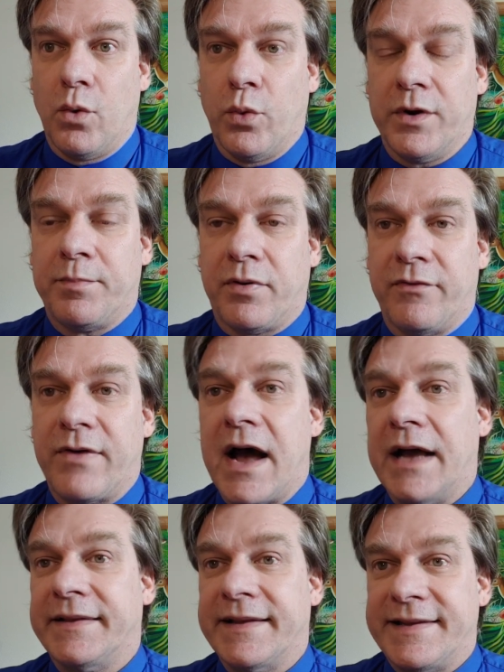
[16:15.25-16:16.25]
would
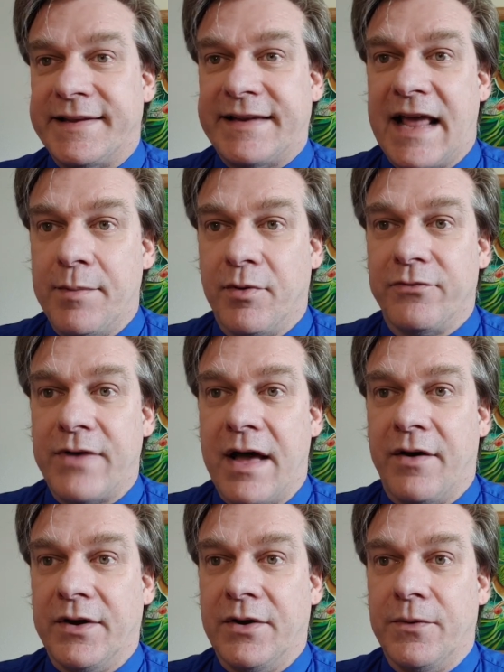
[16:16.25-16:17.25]
provide the stable
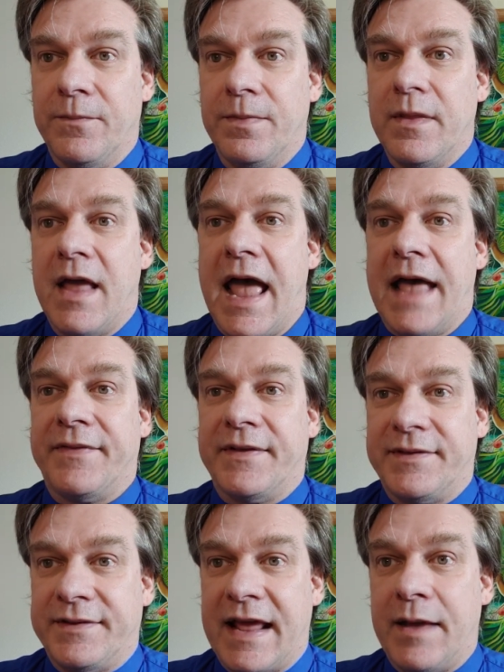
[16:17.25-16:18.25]
value and the
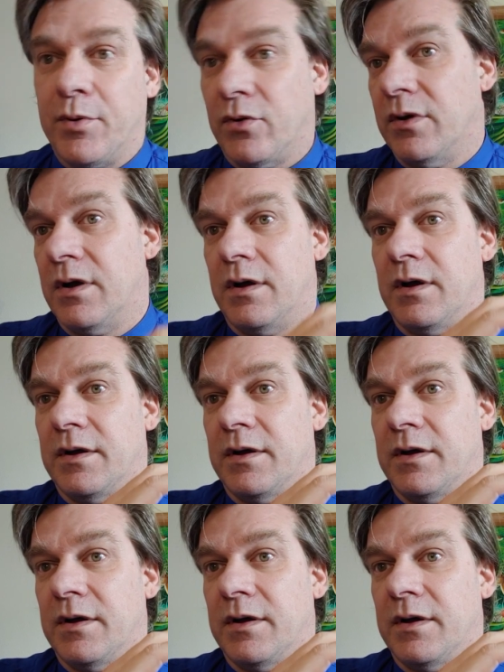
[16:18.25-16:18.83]
stable